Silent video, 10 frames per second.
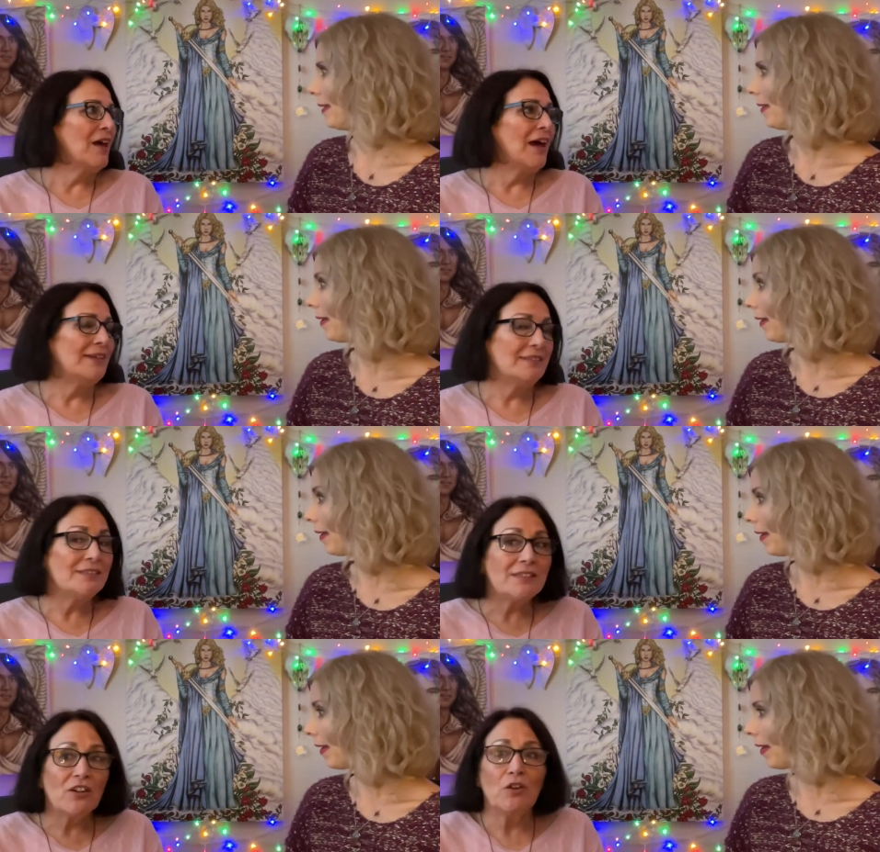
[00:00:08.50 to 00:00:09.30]
Speaker 1: I did
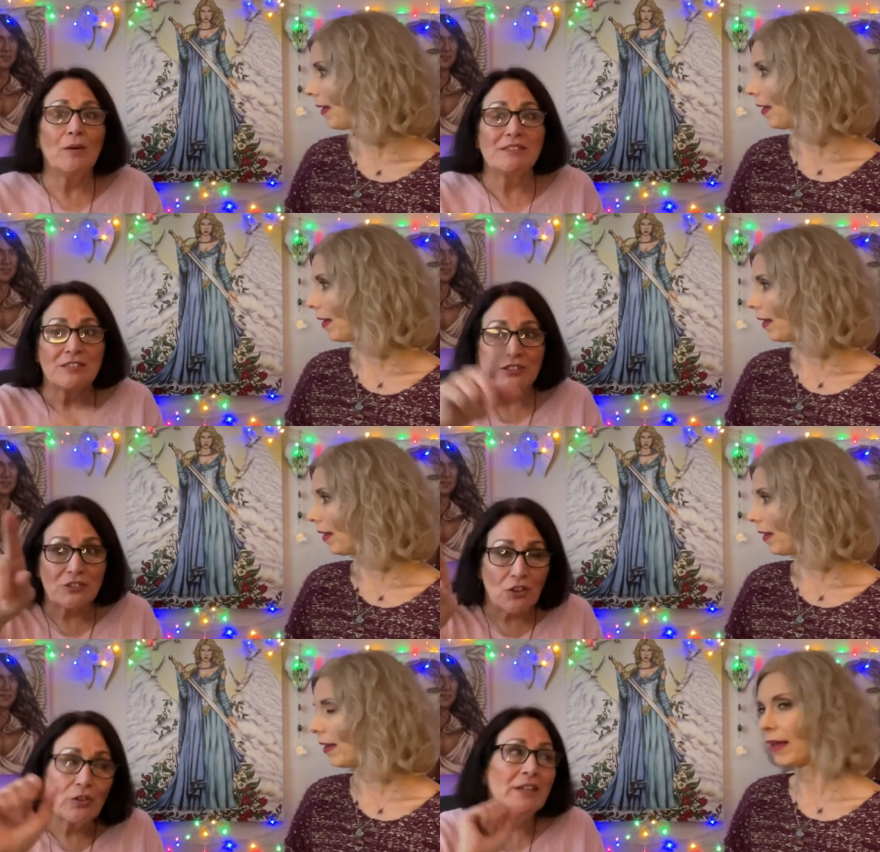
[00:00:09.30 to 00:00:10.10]
tell you I was going to
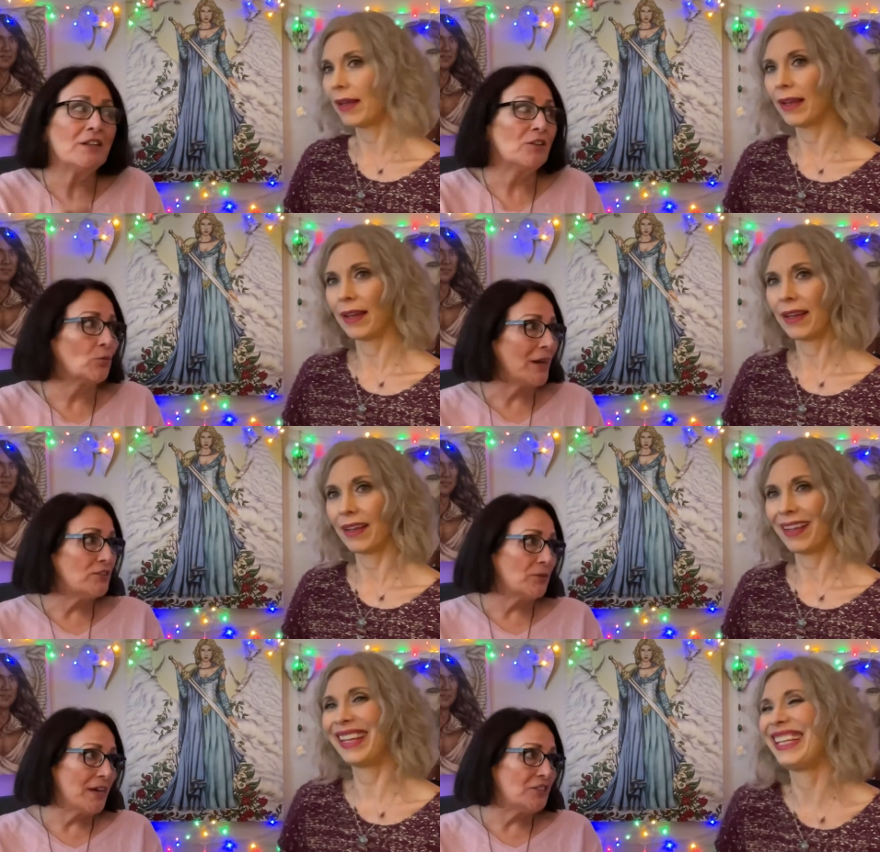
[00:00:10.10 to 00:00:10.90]
start looking in the right
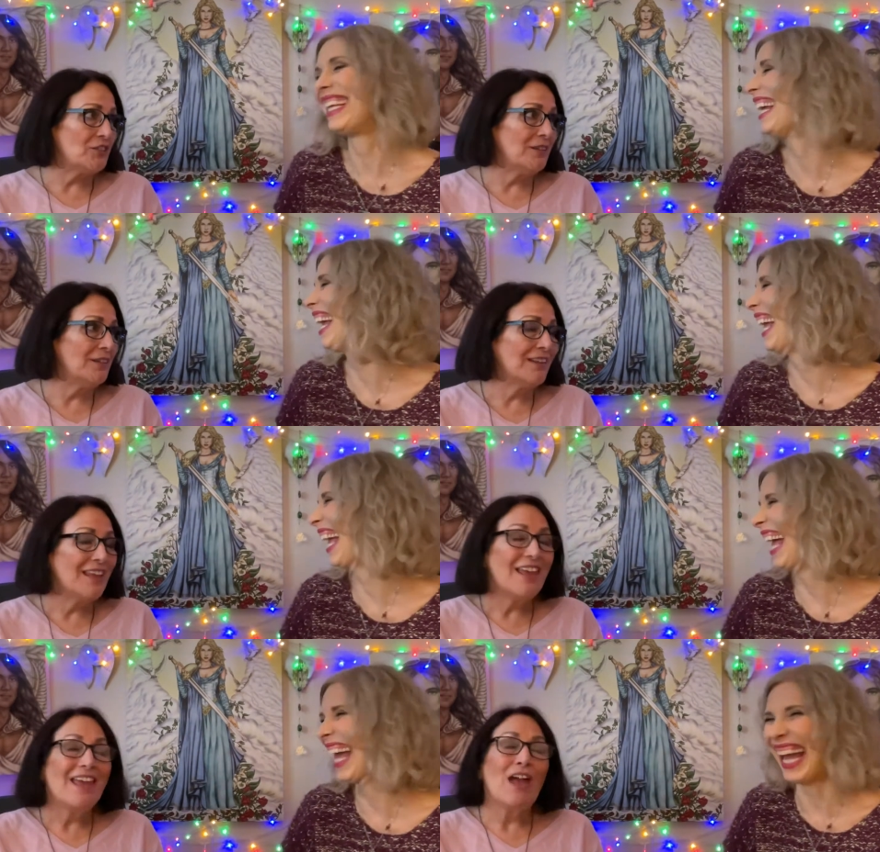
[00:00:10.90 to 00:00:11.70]
direction.
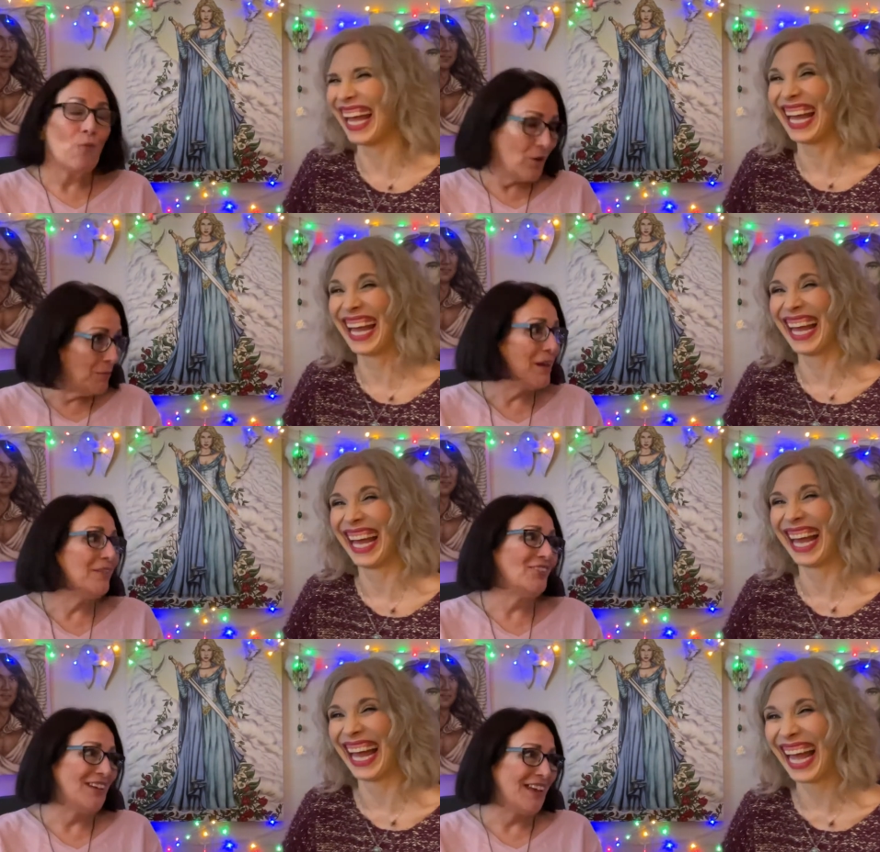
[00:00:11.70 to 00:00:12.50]
And what am I
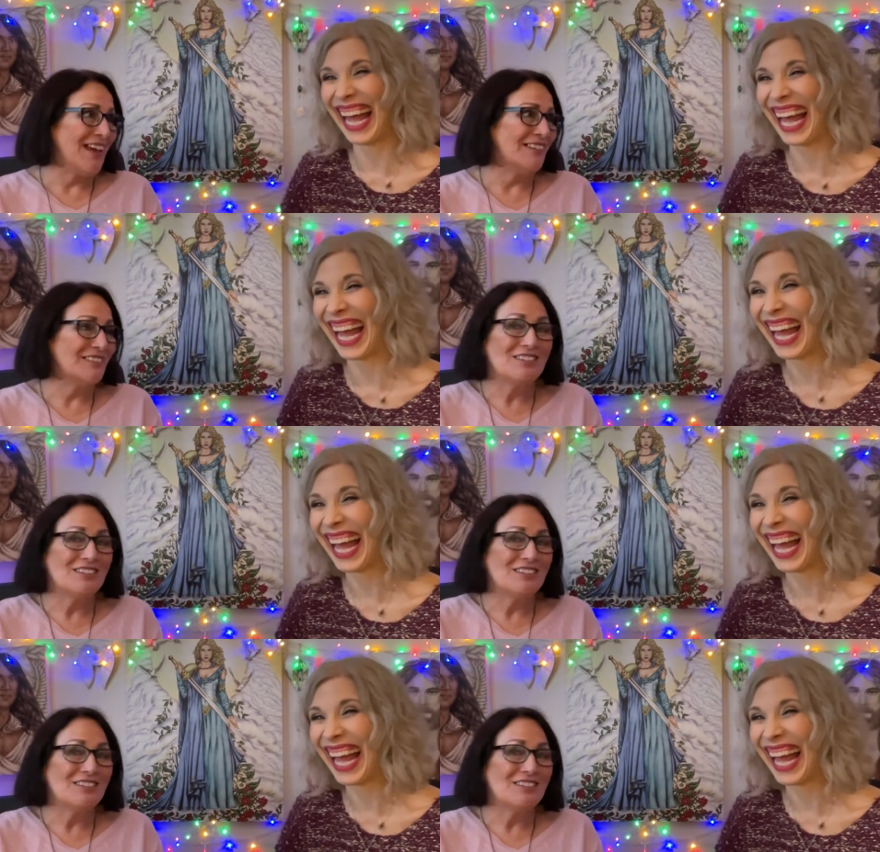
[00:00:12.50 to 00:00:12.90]
looking at?